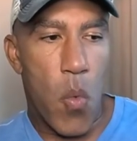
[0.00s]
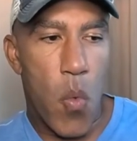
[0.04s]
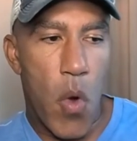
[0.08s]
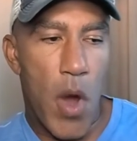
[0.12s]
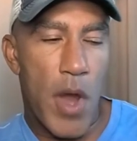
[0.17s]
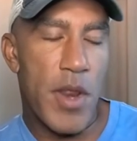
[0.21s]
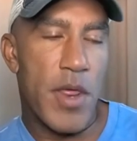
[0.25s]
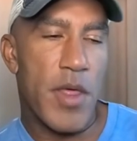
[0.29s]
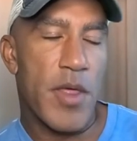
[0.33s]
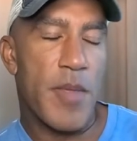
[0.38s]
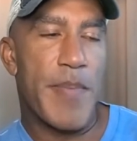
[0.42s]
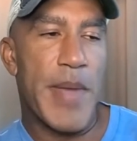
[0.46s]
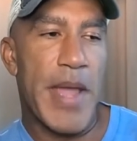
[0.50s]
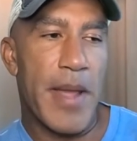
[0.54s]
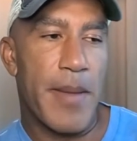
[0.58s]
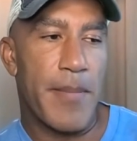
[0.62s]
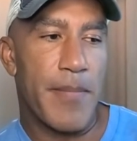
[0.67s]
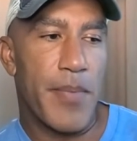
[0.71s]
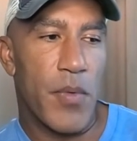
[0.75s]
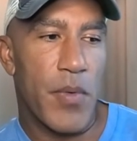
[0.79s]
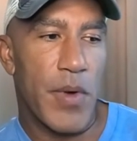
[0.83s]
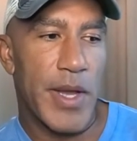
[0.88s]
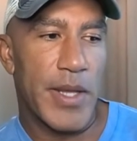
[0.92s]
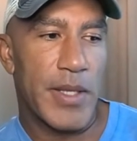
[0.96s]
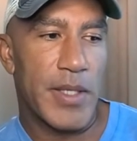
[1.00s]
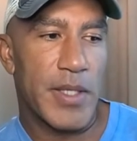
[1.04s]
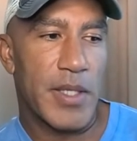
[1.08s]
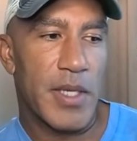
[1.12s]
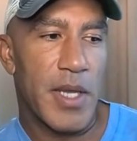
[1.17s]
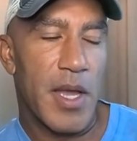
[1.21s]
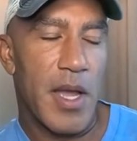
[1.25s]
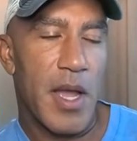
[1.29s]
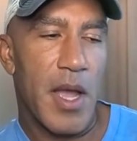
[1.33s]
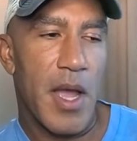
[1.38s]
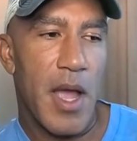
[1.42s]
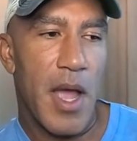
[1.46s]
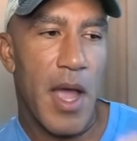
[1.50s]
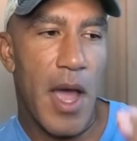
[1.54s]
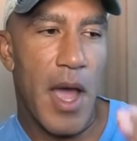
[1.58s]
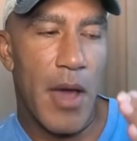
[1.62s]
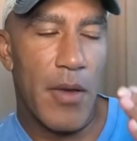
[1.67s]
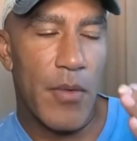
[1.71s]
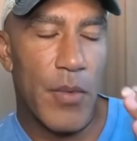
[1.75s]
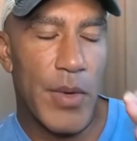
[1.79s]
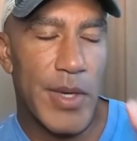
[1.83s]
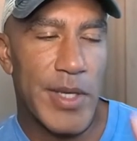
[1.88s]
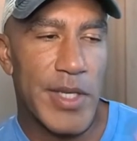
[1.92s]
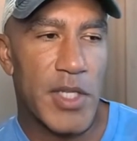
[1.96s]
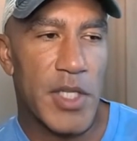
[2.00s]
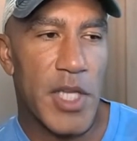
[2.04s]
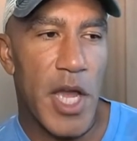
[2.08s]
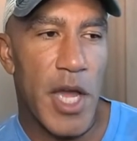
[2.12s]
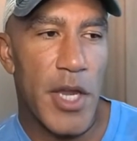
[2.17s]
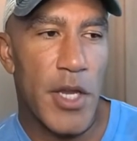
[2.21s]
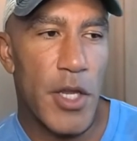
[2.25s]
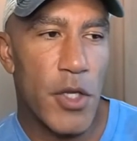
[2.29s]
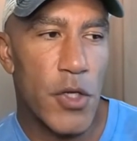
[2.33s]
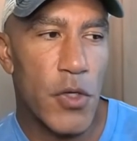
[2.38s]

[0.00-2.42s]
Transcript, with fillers: what are the pain points? How do we design